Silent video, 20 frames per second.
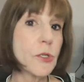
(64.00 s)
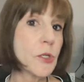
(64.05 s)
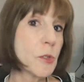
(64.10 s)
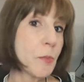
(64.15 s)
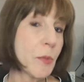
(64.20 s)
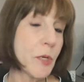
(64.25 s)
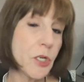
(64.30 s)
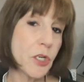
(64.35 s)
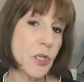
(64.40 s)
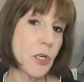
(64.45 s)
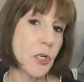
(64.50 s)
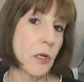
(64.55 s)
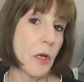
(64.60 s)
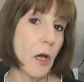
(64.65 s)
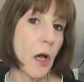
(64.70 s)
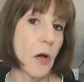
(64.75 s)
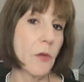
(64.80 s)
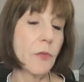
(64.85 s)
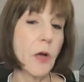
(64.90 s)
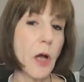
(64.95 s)
suspicion
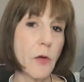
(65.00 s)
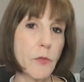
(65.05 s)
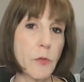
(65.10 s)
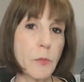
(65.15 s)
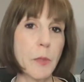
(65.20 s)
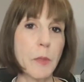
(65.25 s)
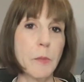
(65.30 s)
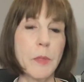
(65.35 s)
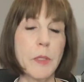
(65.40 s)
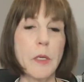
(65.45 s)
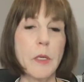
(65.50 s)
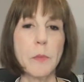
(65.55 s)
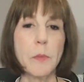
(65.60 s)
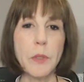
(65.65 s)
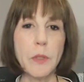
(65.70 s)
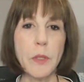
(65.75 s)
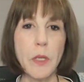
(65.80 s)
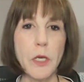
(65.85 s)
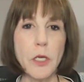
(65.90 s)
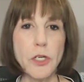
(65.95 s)
of government
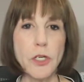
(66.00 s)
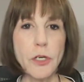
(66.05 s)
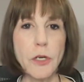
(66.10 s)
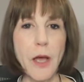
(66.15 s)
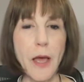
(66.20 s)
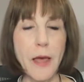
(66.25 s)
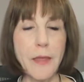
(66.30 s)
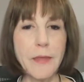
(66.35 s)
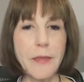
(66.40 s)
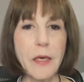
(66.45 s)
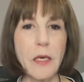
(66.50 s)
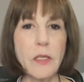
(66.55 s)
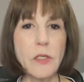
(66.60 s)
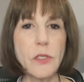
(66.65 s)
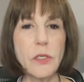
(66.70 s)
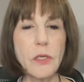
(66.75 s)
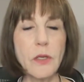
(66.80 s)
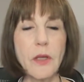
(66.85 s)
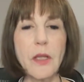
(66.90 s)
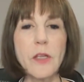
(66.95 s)
manipulation. I think
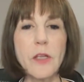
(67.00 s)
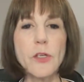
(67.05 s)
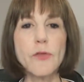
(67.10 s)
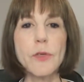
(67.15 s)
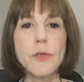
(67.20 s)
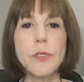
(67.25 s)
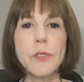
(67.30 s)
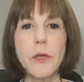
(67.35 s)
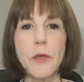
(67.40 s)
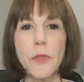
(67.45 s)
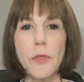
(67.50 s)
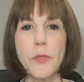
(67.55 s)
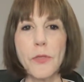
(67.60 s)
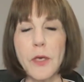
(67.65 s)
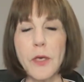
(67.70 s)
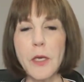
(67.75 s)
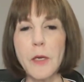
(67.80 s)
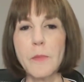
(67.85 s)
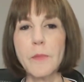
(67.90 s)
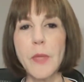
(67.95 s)
it's an interesting
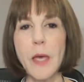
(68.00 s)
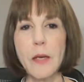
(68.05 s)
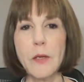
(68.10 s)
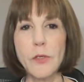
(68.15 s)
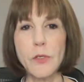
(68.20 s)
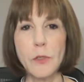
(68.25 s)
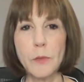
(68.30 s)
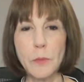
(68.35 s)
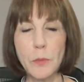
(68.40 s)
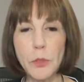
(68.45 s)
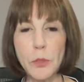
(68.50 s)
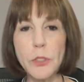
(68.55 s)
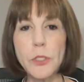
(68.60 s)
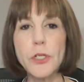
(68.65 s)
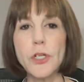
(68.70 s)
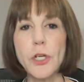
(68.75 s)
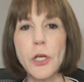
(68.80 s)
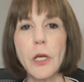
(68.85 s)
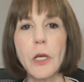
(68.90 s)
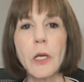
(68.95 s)
theme that is
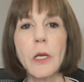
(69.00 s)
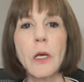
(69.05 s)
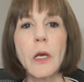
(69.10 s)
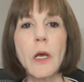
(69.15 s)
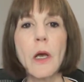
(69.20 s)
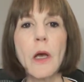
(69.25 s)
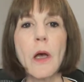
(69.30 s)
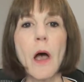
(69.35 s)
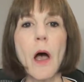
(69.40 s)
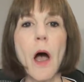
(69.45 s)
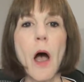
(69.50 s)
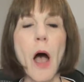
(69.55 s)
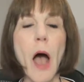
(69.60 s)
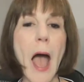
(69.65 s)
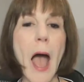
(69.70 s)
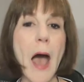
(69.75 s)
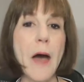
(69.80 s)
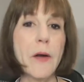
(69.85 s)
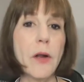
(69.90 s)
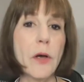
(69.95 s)
emerging
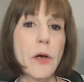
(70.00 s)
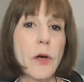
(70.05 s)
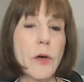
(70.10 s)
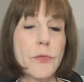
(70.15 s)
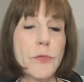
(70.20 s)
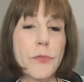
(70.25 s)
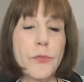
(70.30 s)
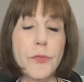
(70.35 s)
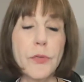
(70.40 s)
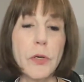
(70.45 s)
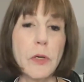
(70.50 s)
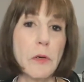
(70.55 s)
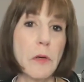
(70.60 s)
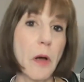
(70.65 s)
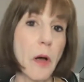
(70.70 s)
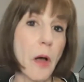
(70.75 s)
out of